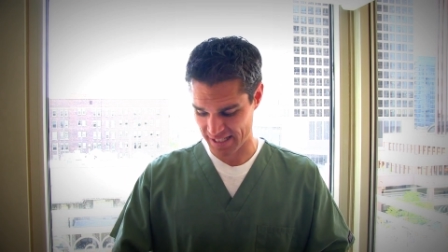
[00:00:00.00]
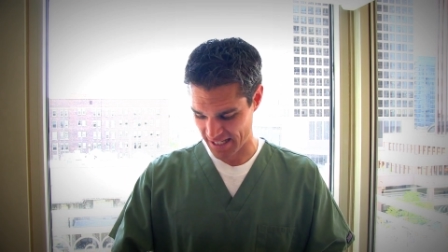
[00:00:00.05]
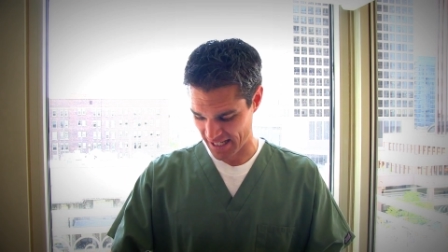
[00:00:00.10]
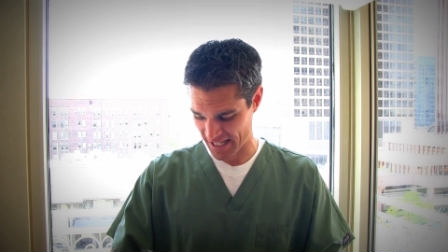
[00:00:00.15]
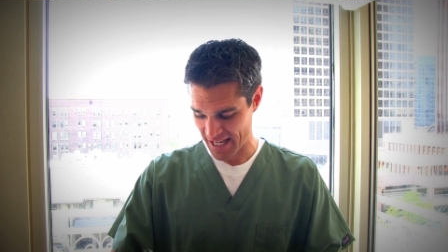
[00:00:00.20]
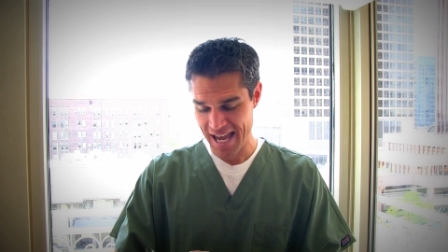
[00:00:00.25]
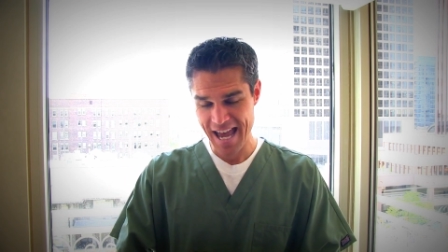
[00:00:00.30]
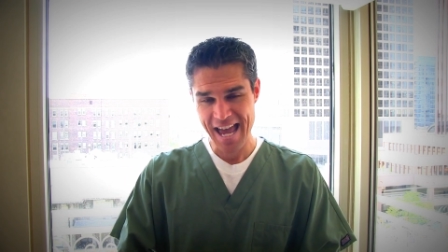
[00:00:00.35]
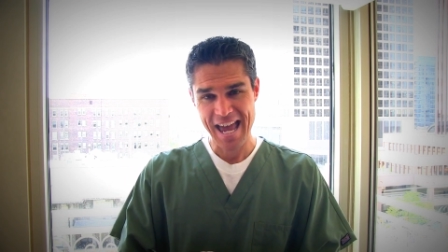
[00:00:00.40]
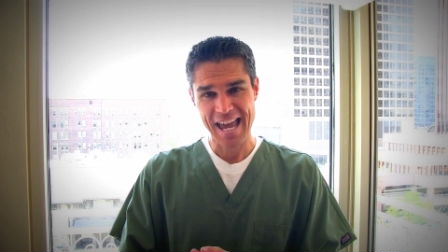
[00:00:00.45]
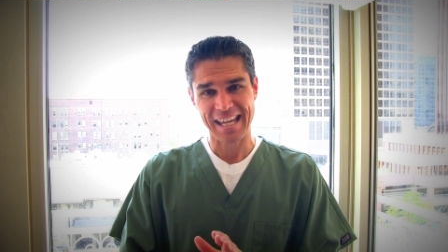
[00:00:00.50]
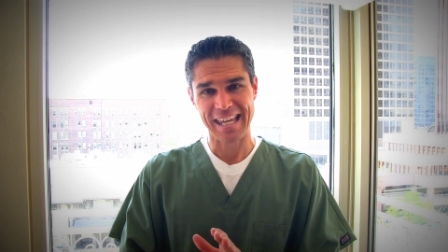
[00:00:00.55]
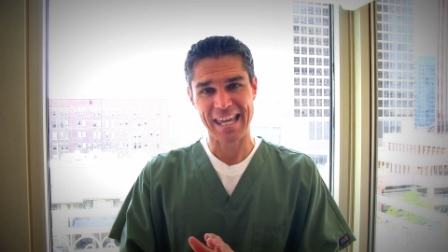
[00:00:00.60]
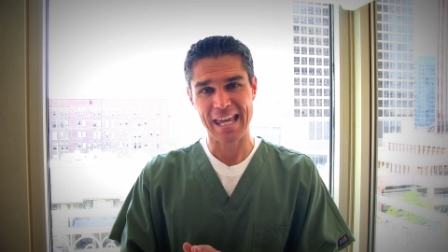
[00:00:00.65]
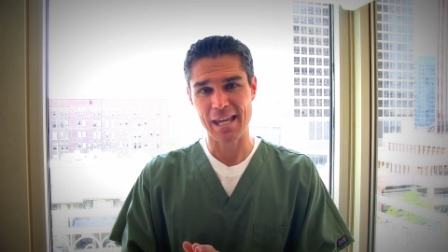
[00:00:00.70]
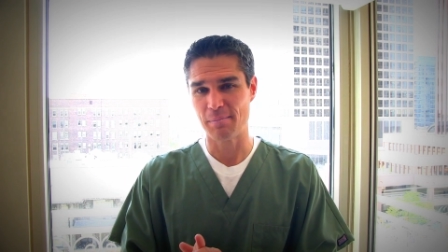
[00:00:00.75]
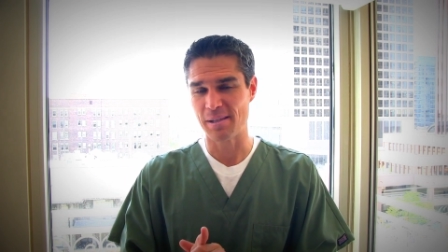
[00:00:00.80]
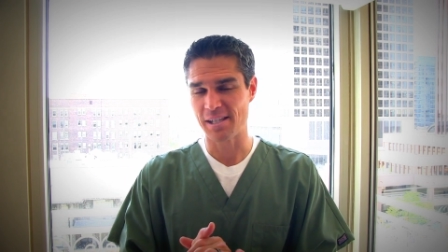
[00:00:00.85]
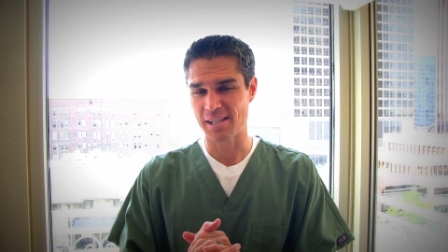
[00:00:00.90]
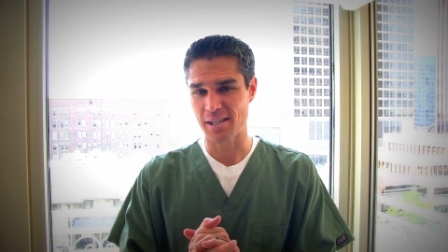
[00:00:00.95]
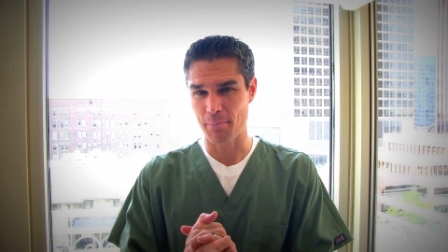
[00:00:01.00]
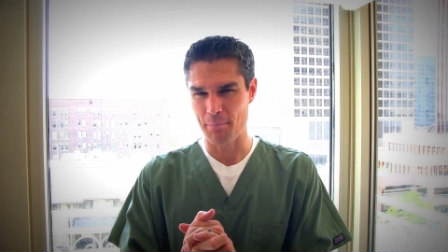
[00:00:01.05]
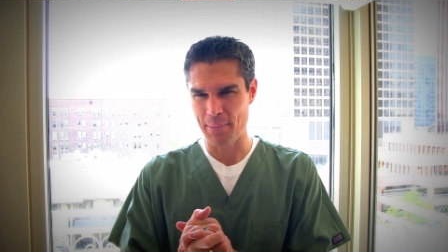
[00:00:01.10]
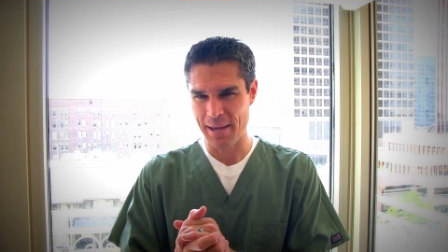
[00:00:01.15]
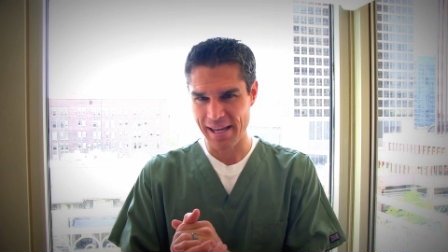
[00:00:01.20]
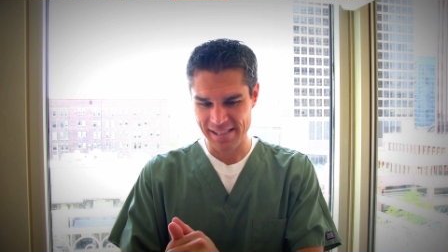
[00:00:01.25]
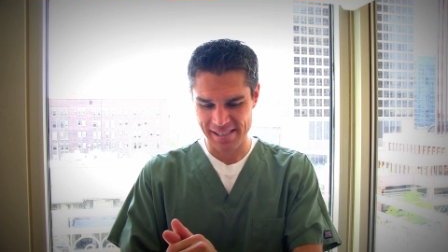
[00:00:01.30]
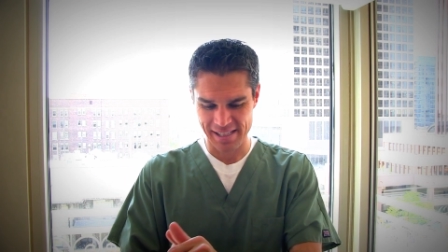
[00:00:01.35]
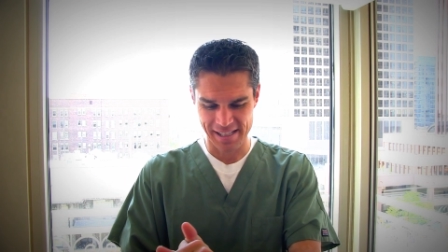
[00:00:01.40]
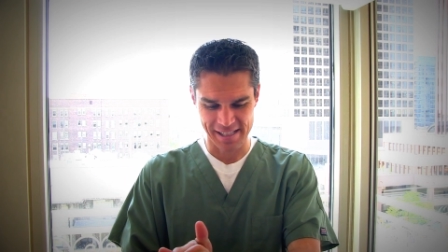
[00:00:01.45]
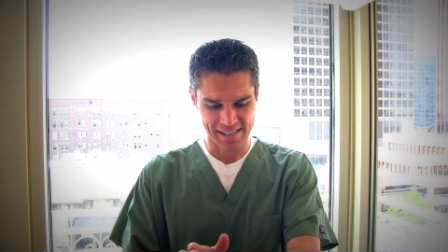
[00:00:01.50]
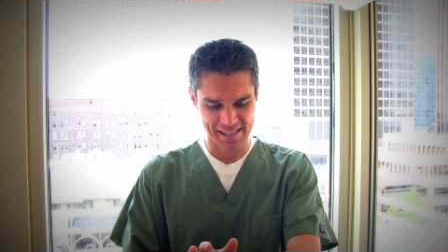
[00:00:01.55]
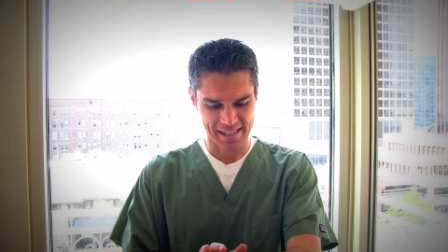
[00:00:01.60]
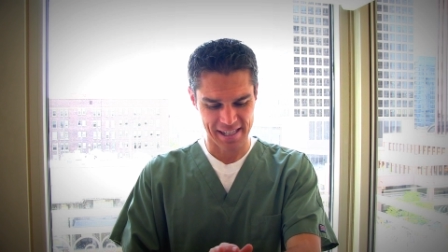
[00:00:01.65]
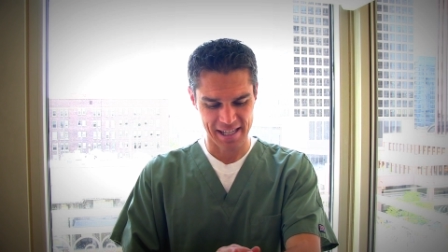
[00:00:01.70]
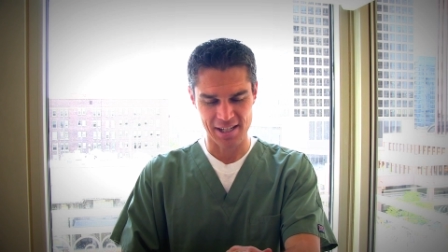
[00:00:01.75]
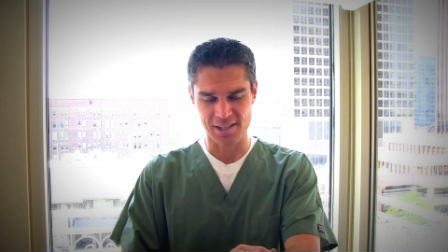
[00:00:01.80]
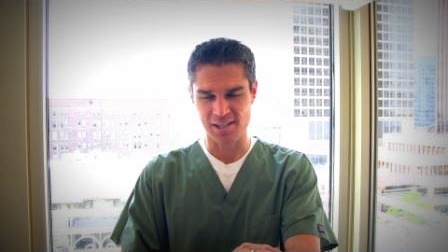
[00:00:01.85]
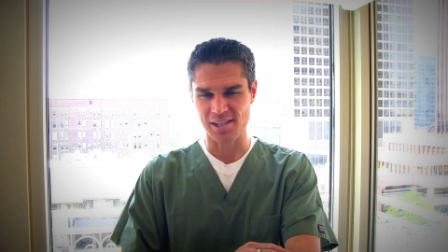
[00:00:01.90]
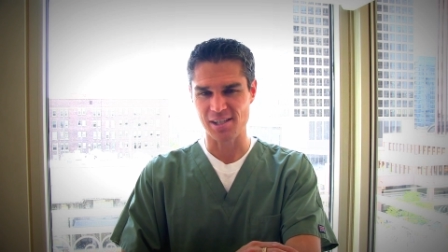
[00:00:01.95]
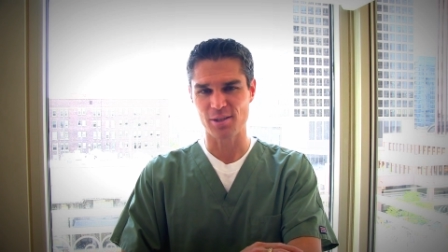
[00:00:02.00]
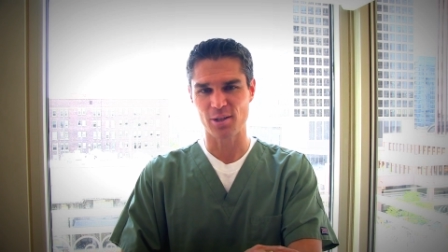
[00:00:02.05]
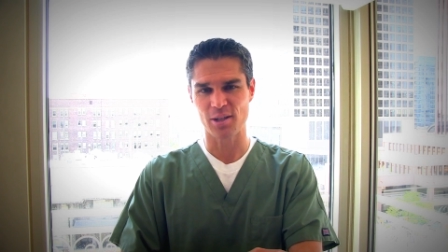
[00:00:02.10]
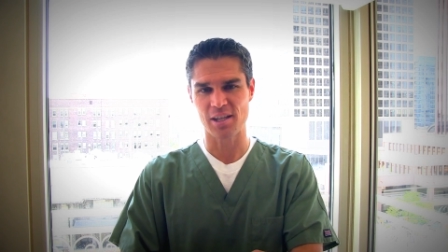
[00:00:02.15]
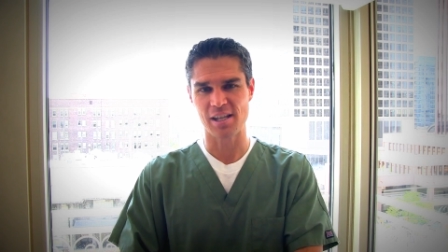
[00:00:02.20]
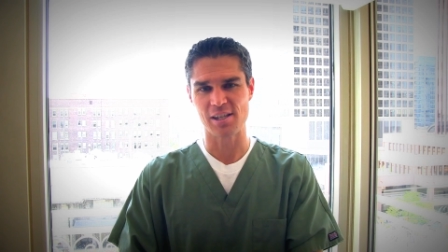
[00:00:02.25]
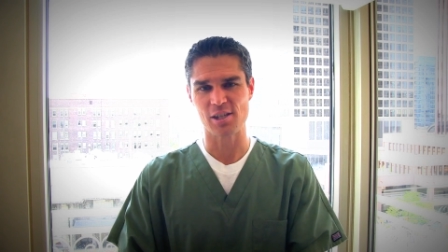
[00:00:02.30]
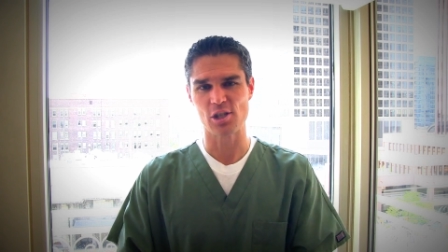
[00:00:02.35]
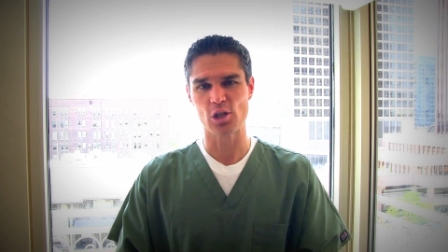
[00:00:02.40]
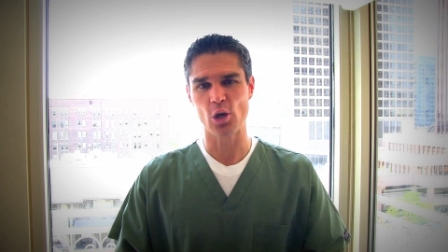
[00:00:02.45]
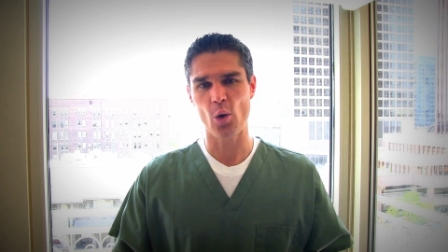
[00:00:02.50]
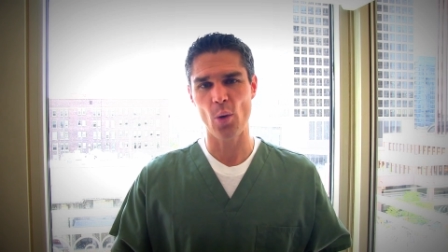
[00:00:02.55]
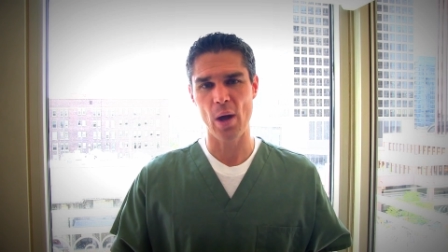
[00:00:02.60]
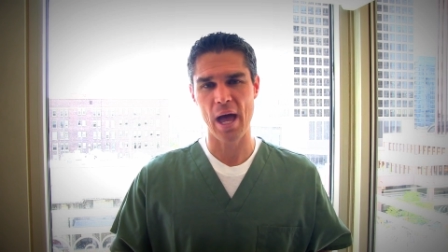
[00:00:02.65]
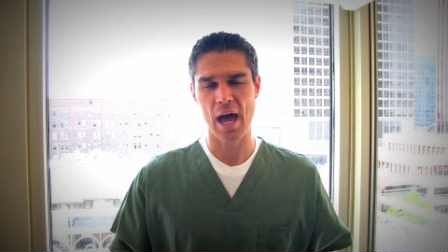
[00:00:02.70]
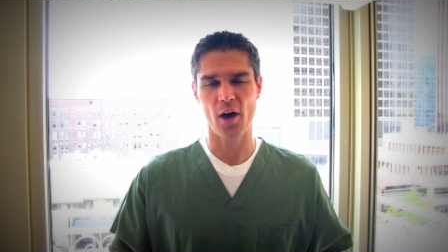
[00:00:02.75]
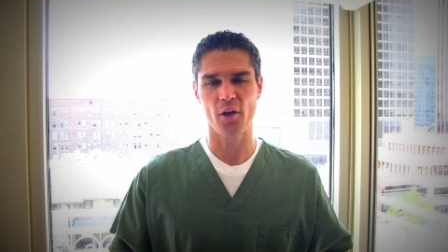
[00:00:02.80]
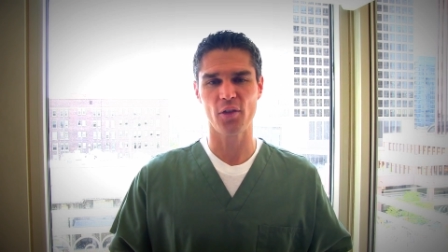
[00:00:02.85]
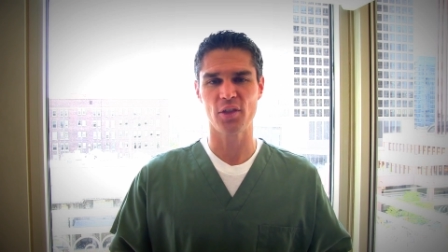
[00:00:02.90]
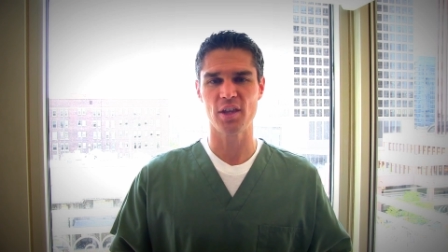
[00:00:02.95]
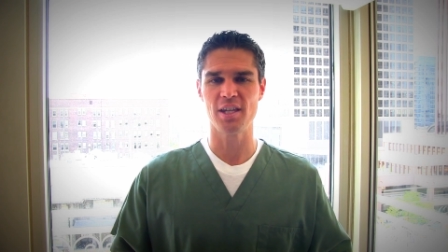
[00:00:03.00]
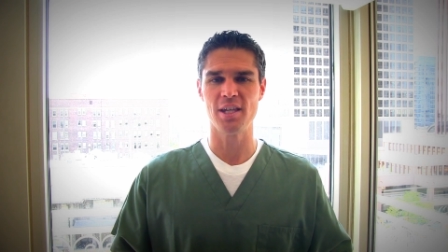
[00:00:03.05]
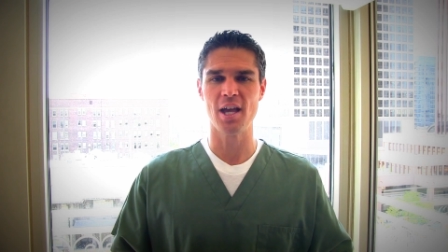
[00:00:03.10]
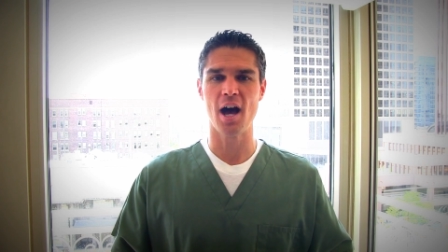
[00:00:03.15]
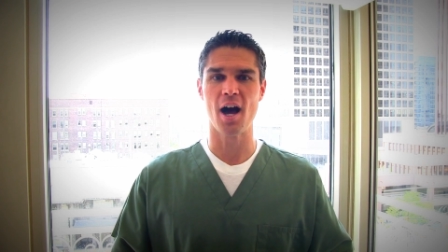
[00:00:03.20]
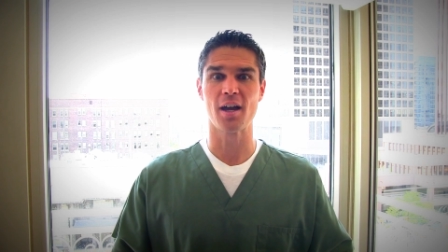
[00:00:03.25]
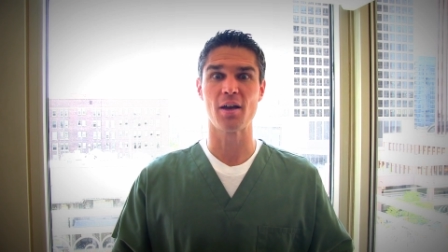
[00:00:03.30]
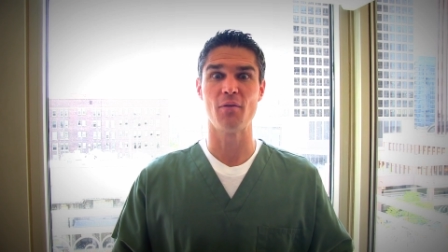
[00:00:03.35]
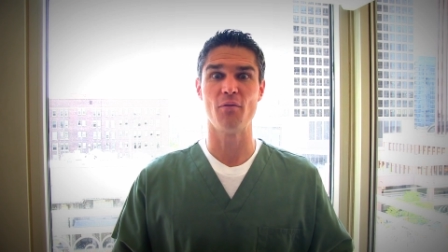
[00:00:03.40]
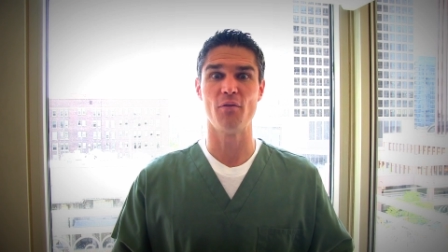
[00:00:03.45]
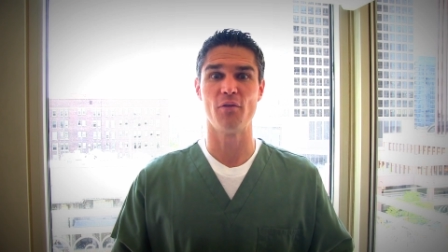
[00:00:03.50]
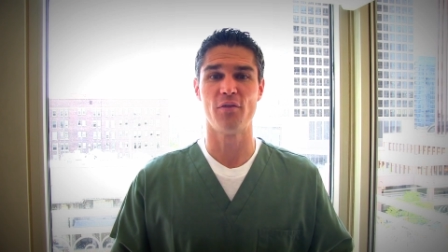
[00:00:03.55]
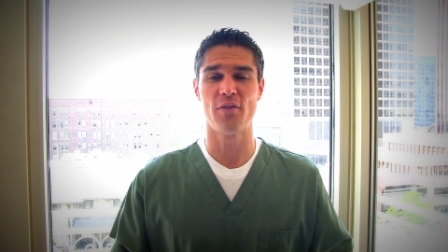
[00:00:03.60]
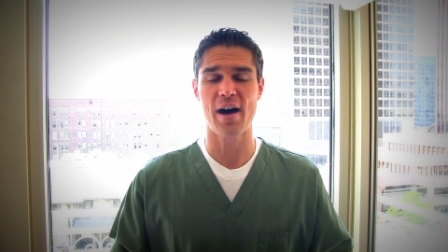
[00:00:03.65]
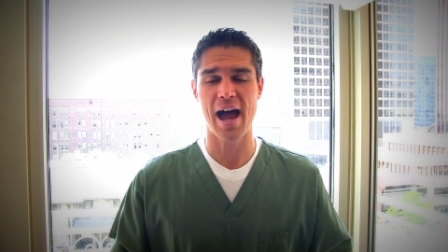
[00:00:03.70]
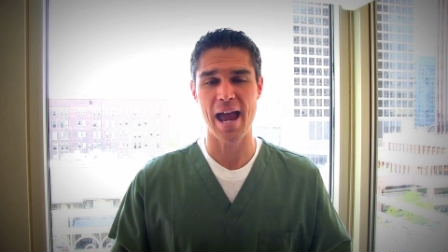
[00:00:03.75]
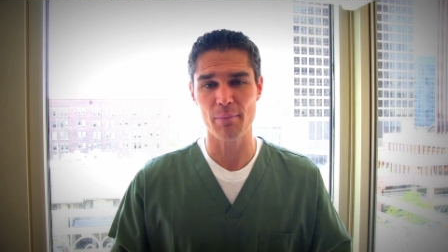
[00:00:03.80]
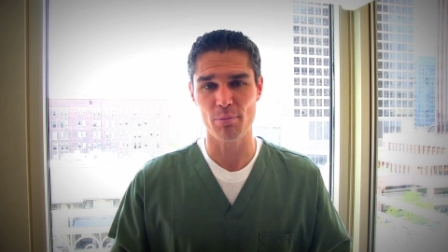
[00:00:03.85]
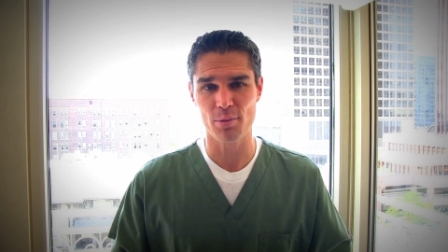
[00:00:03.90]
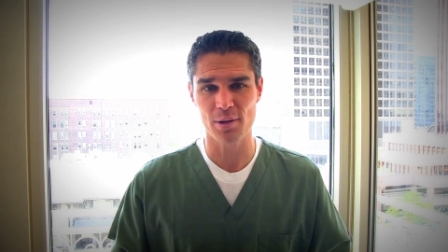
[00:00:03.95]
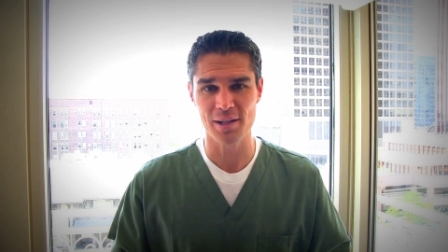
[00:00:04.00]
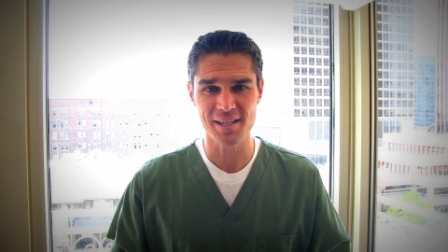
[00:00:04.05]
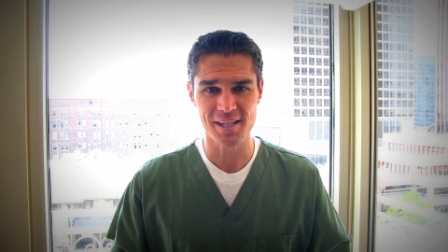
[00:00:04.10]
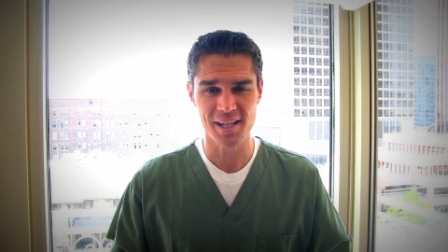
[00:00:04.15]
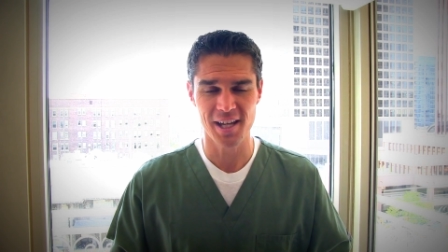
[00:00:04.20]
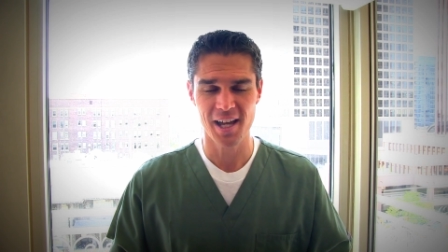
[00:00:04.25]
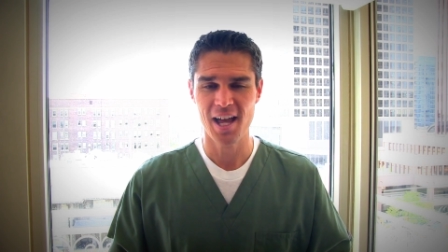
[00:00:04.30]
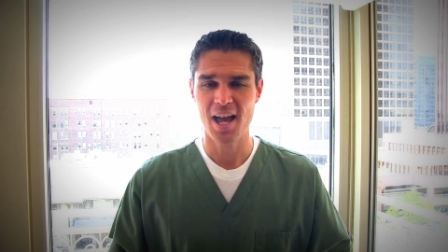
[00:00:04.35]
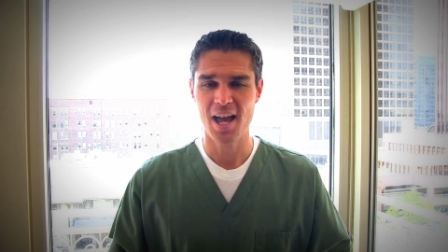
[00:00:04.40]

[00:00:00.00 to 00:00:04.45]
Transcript: to keep this amazing skin just looking so healthy, young, and vibrant